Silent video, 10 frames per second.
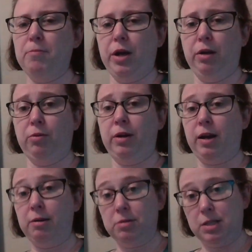But when
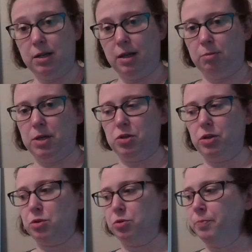I was in
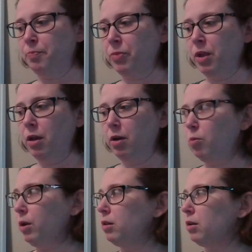elementary school,
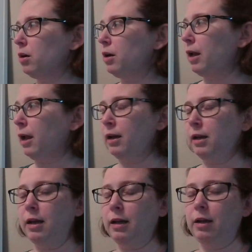we learned a
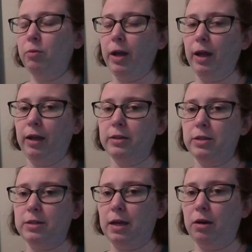handy dandy way
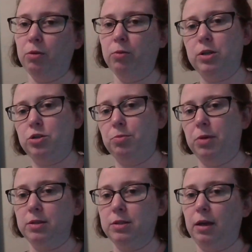to tell which
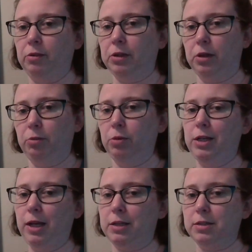months have
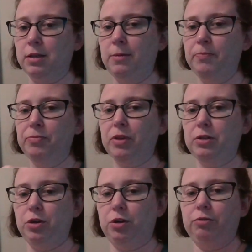31 days.
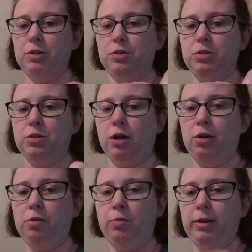So if you
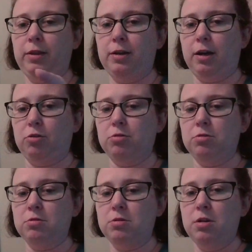start with a
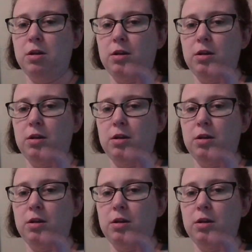knuckle